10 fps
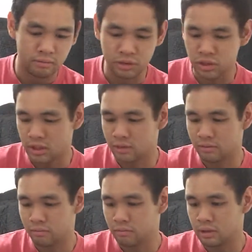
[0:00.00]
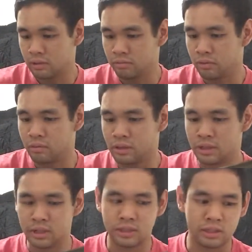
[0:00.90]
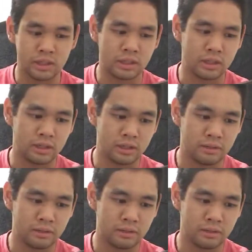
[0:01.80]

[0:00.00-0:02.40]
Appreciated it for what it is, and